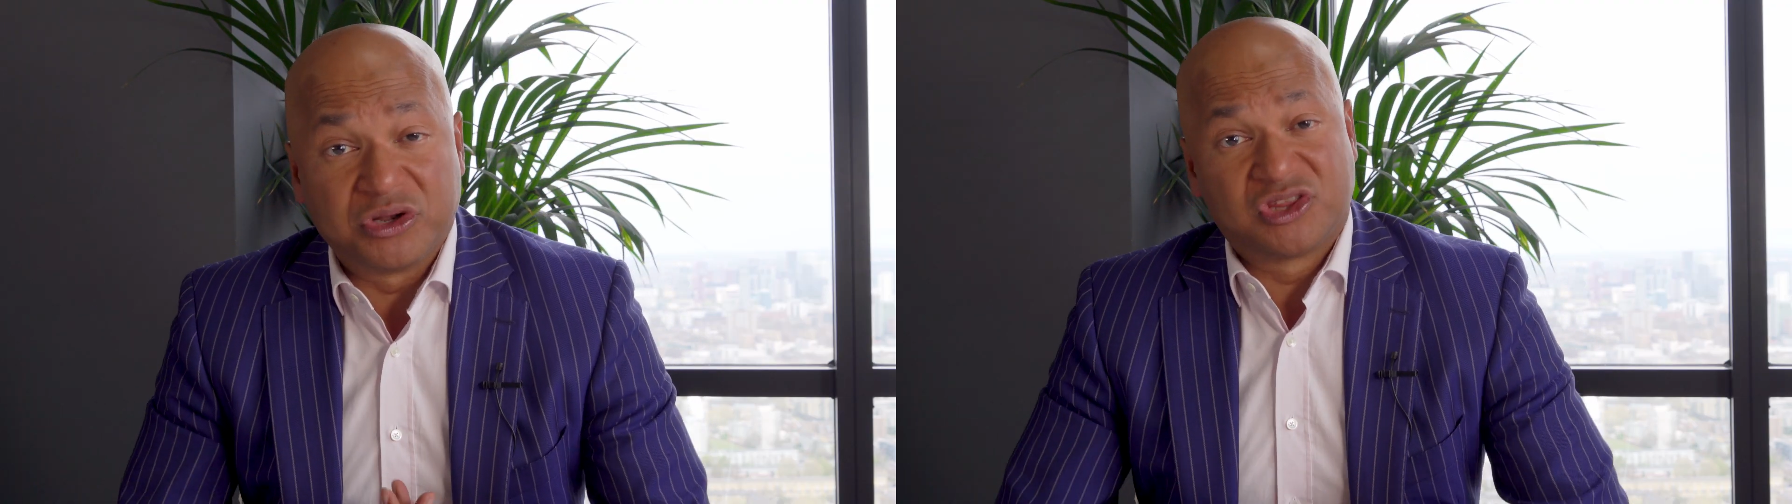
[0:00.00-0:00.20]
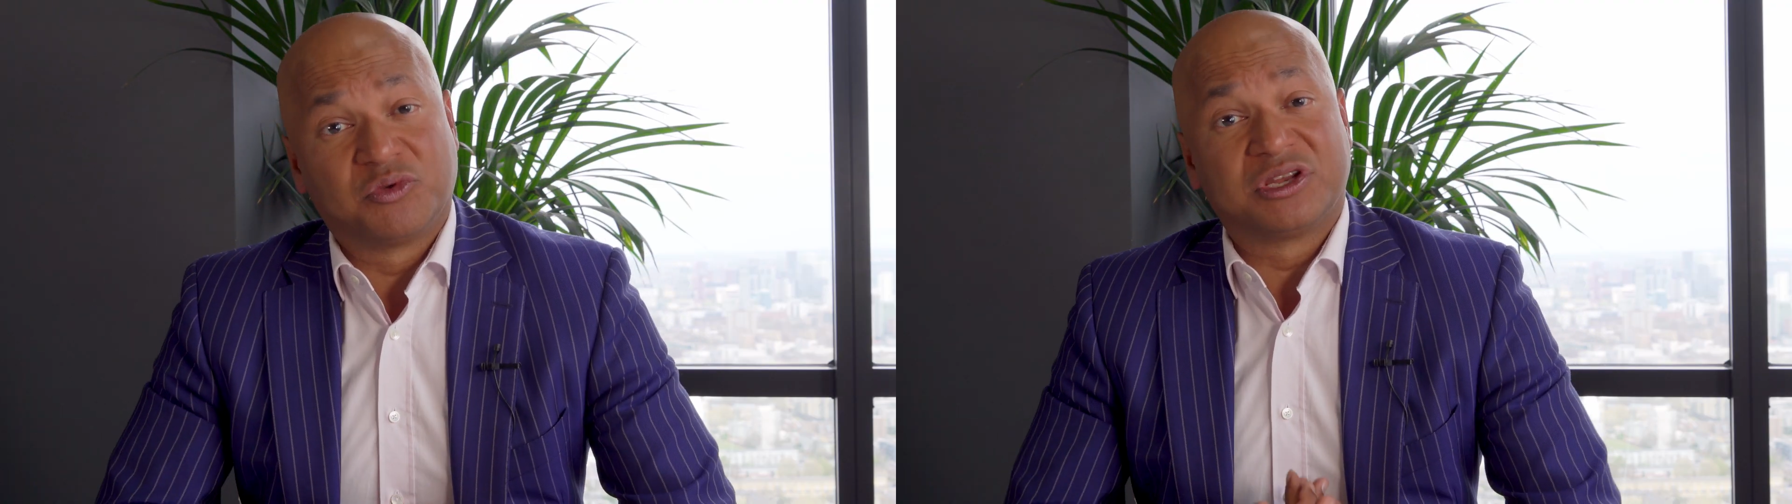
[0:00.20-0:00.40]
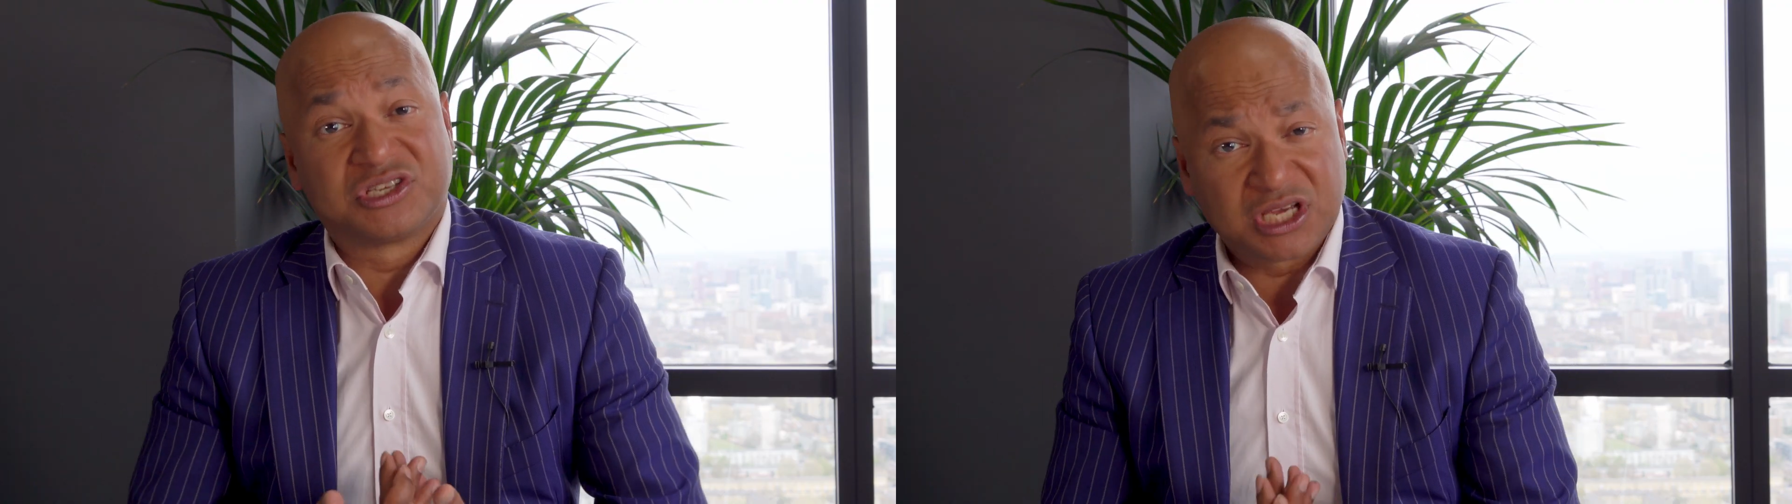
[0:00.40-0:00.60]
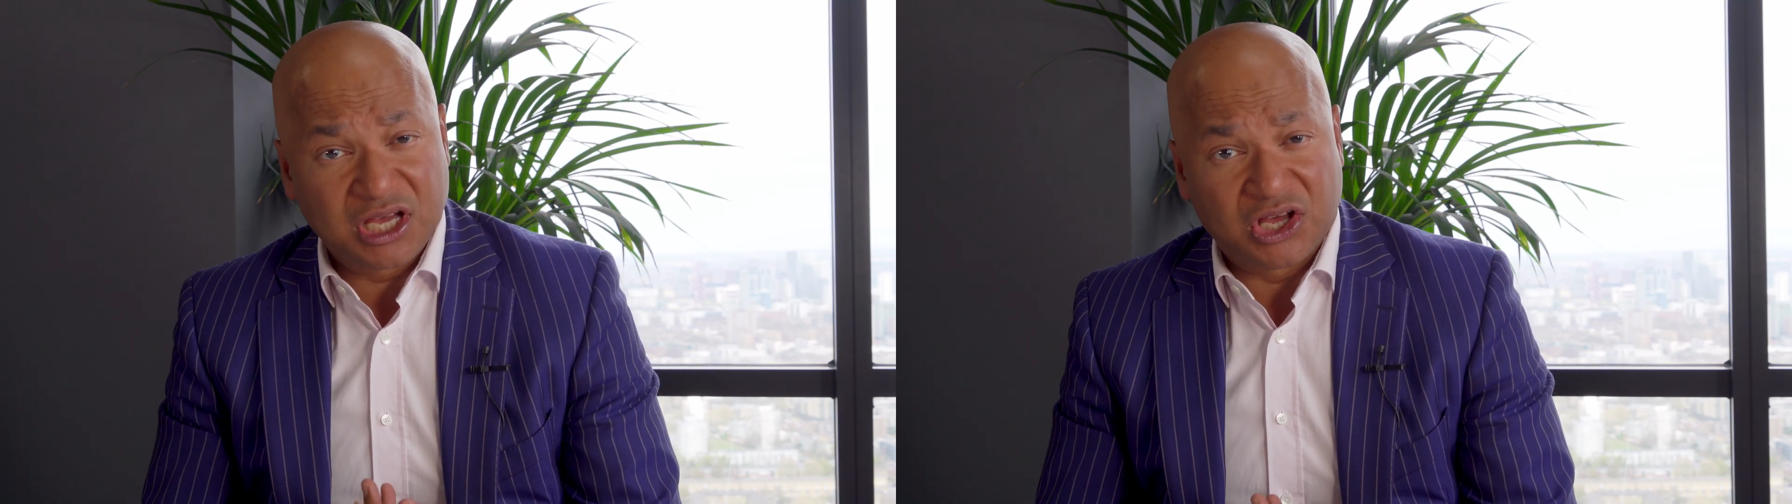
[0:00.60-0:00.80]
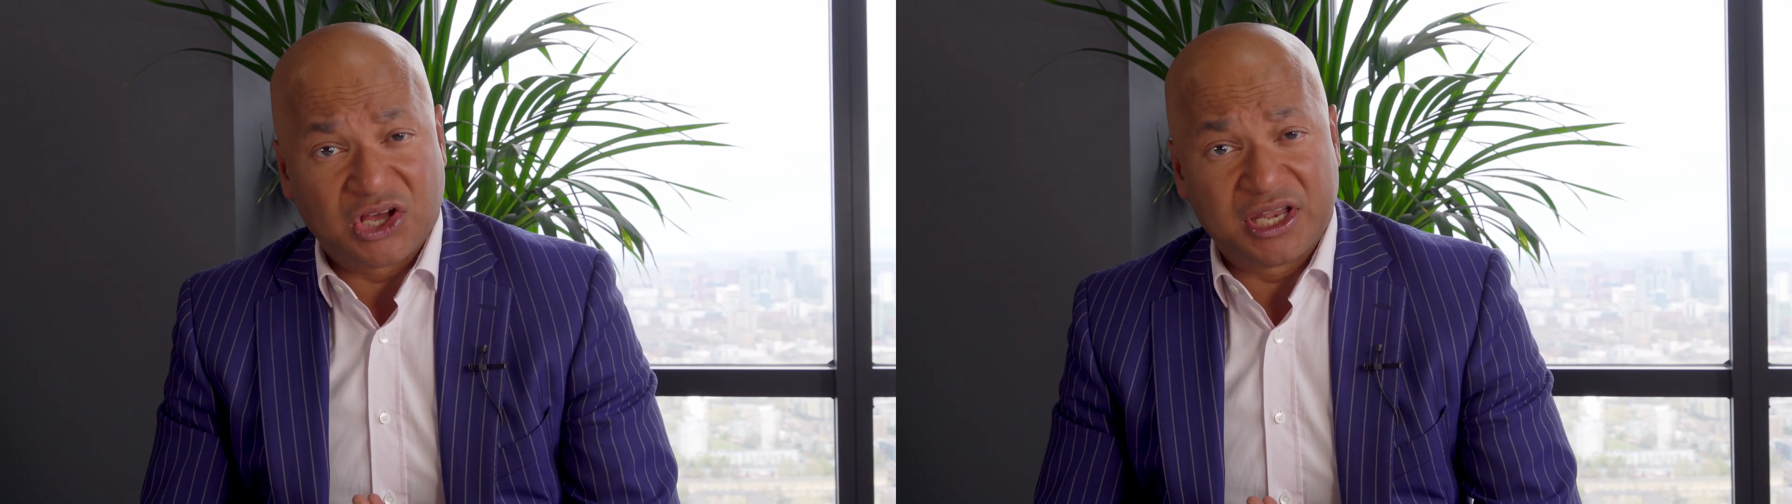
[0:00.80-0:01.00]
the
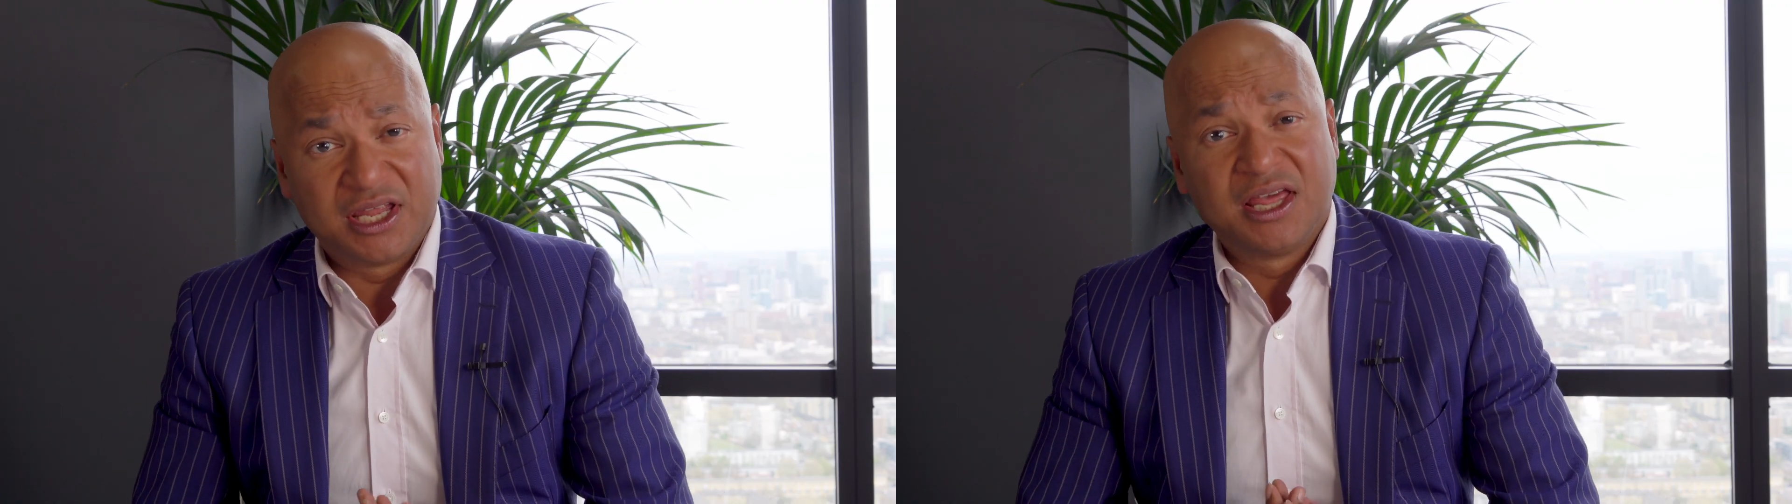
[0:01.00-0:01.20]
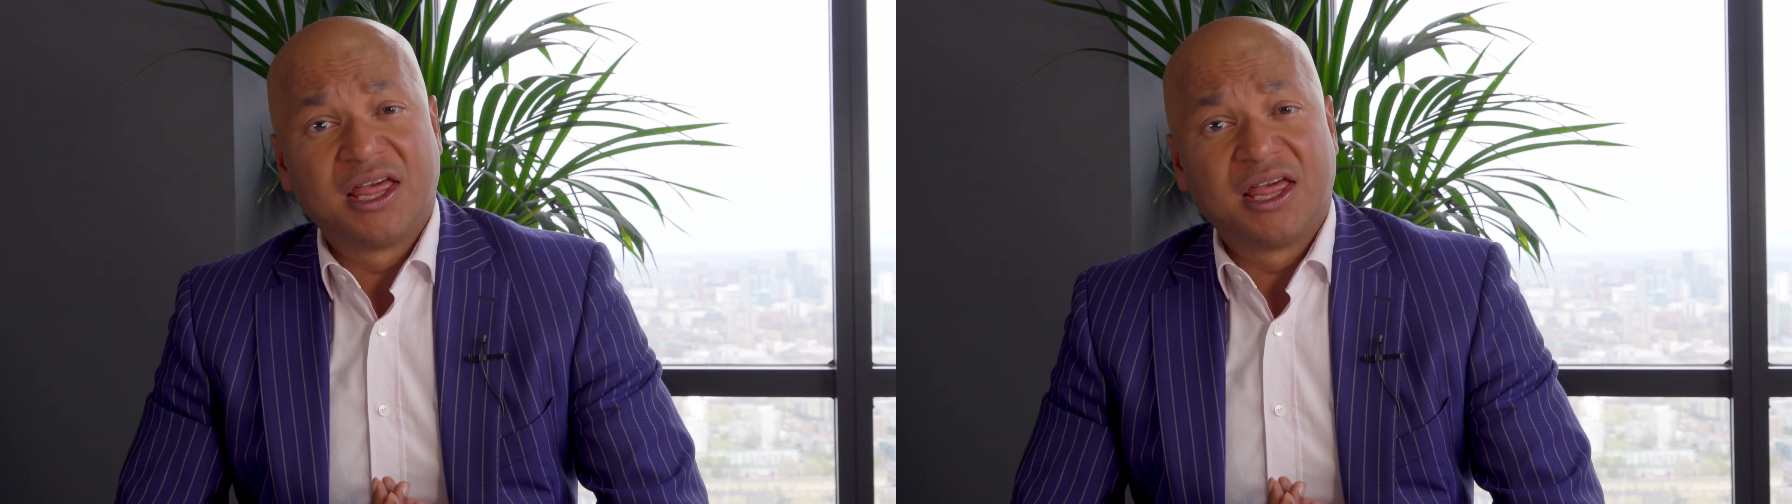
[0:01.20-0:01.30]
return